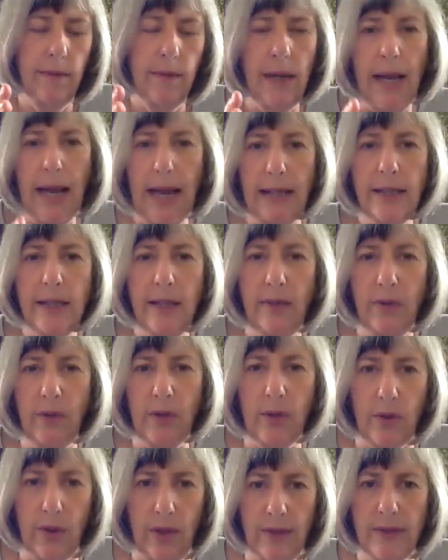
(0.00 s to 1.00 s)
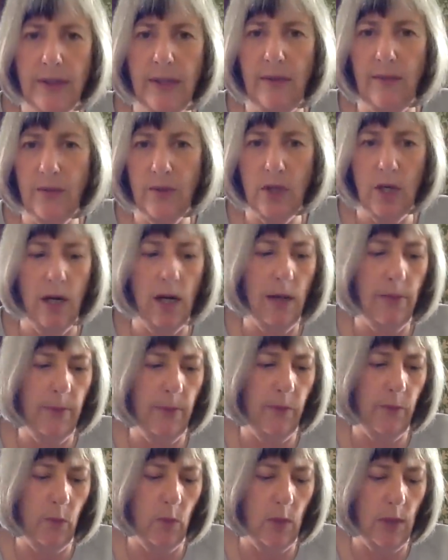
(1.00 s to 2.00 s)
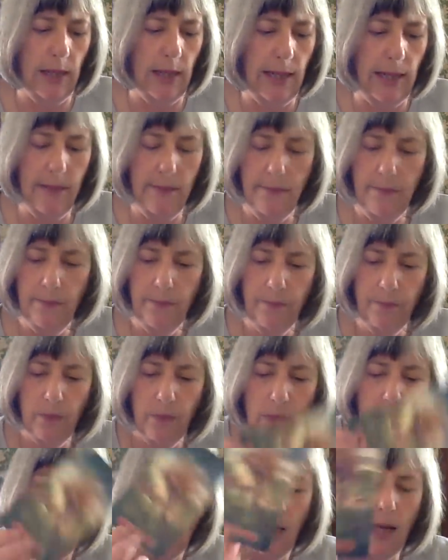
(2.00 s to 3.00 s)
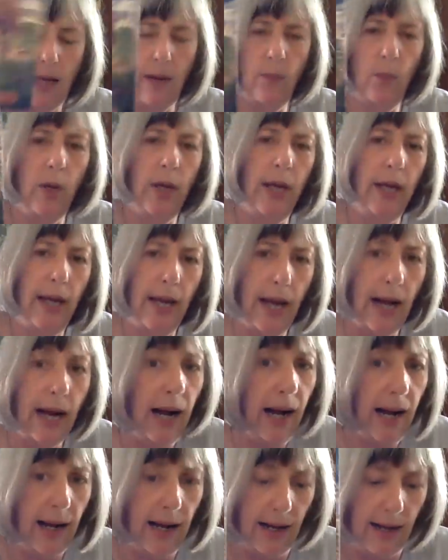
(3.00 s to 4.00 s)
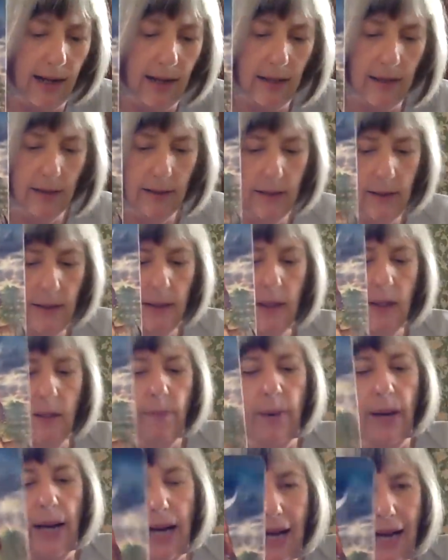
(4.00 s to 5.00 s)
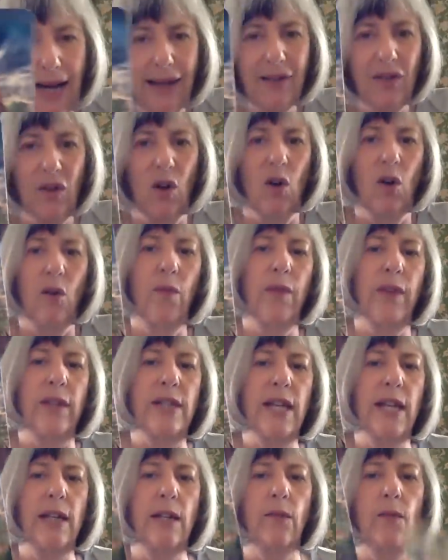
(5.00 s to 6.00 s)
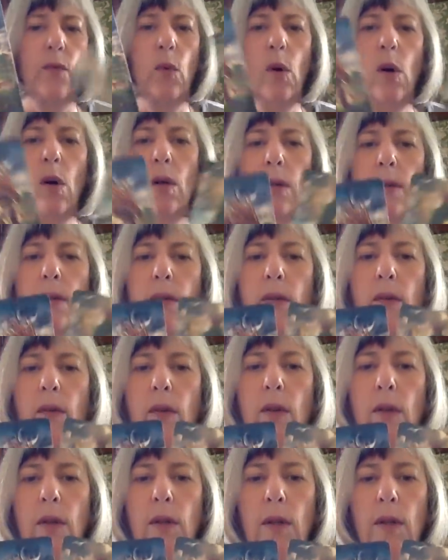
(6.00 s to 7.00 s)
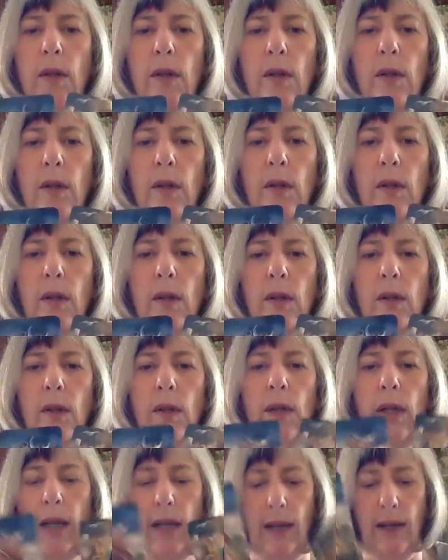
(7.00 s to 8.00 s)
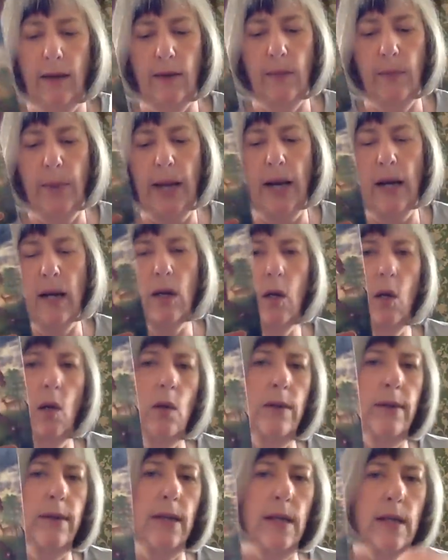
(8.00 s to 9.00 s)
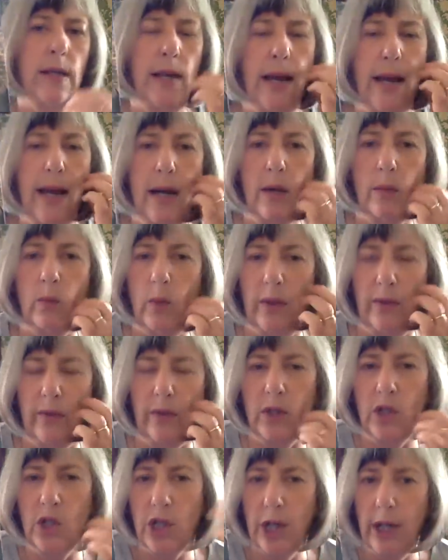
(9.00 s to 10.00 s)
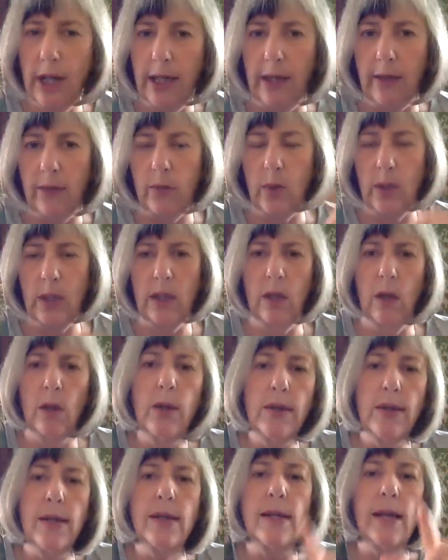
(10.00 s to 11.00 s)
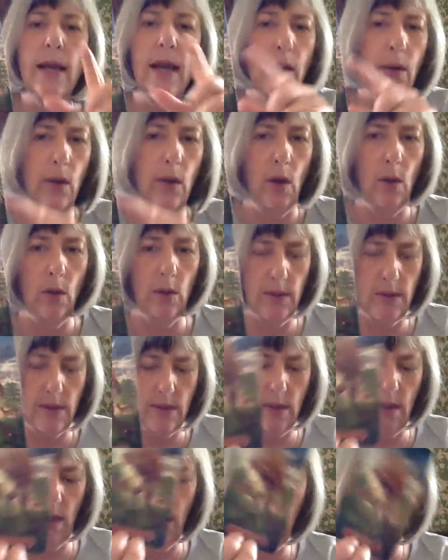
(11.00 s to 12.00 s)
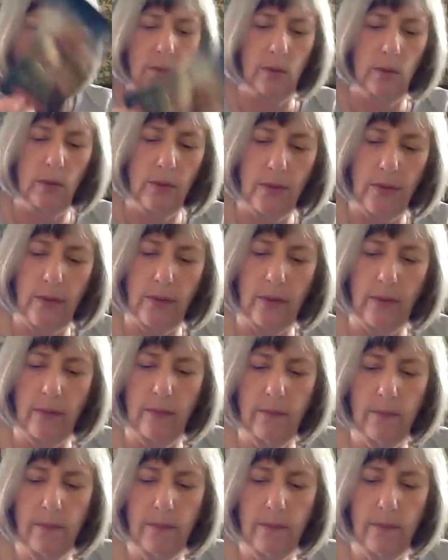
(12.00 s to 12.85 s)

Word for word: active aggressive type of way. And we are. Part of the Ten of Wands is about closing down. We've achieved, we're closing down old cycles